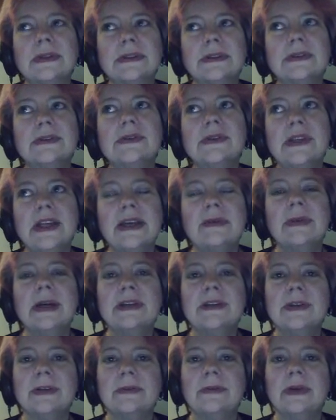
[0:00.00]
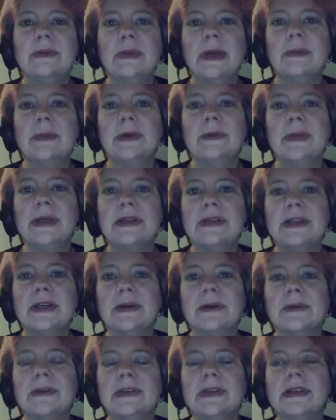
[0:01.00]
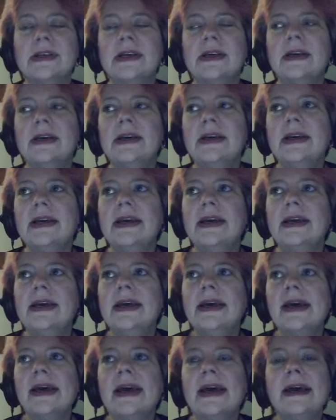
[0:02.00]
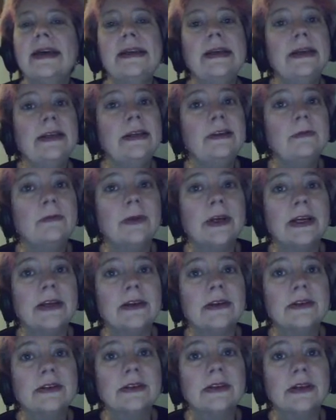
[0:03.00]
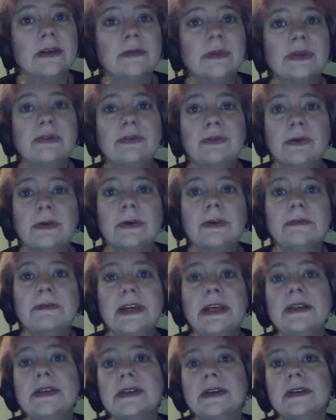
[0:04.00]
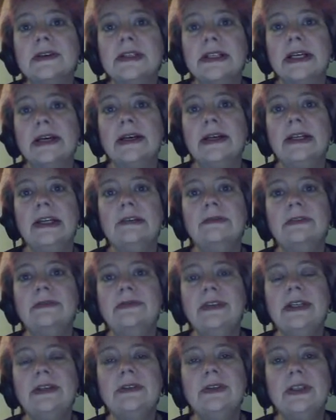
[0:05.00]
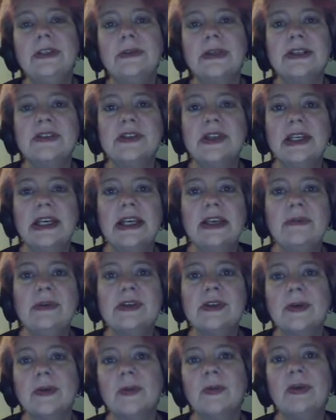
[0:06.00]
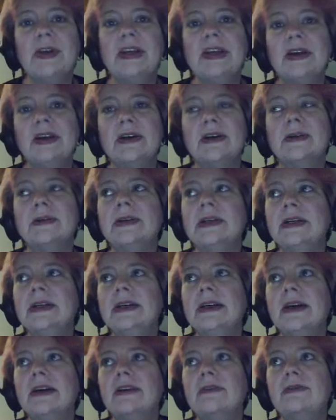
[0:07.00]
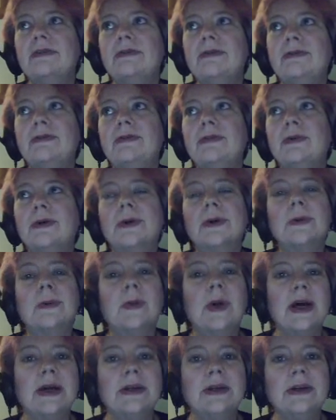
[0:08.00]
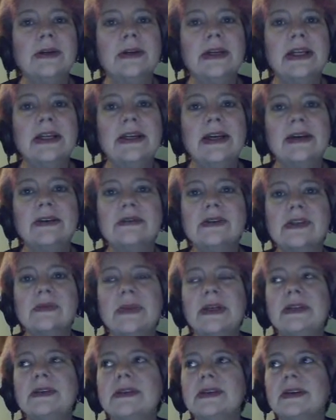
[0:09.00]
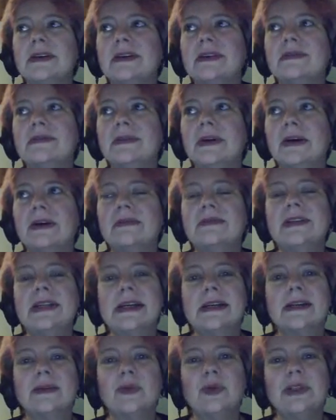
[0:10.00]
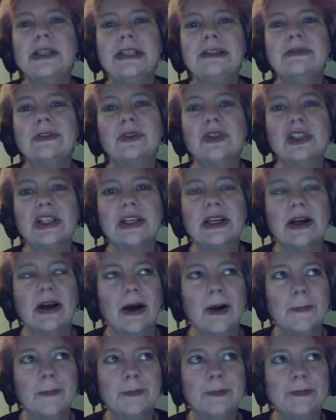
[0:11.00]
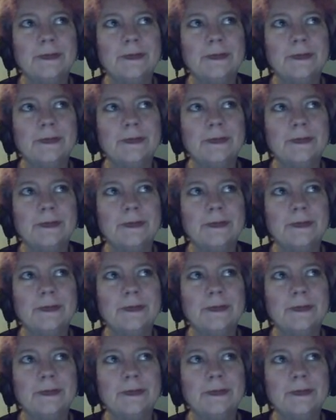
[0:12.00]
whose name I should remember but don't. At any rate, before Vaysar died, he revealed to us that he was only a forerunner, an announcement of terrible evil to come.